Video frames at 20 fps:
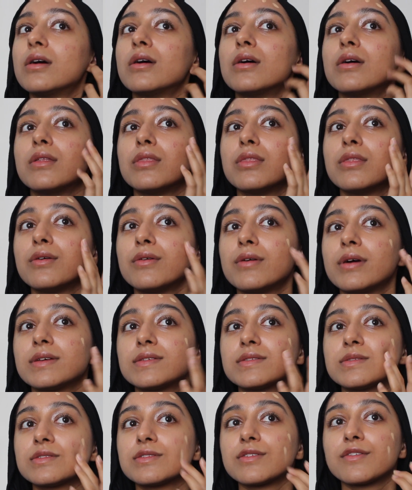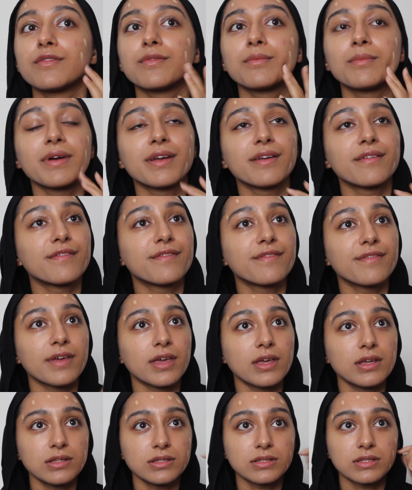on the rest of my
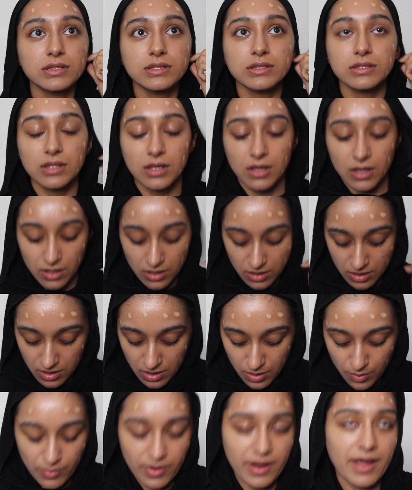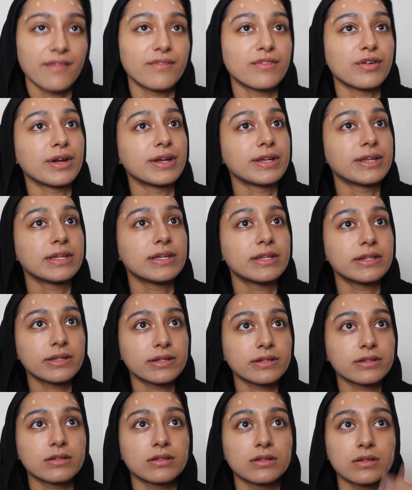face, wherever I need
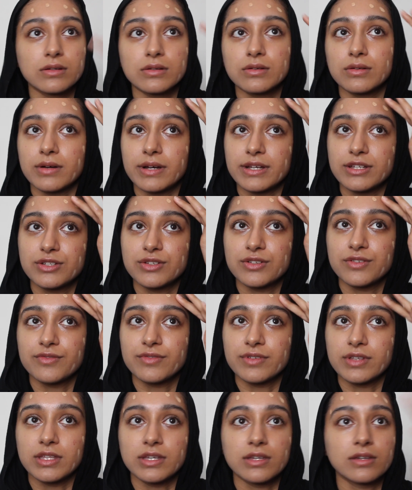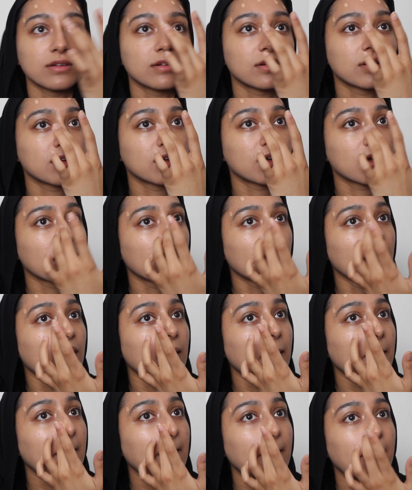it. Oh, I should have really
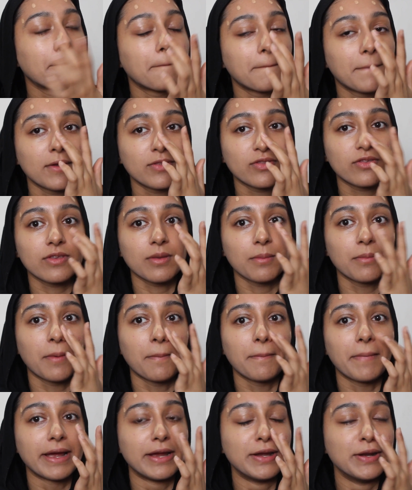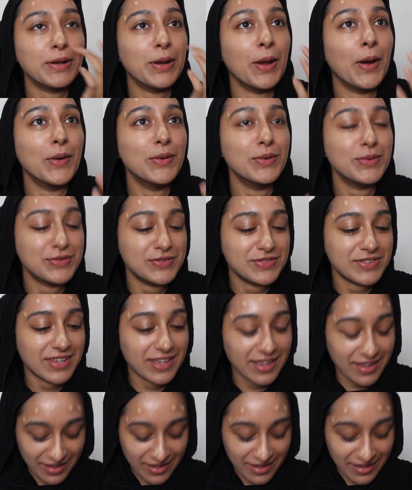put some on my nose.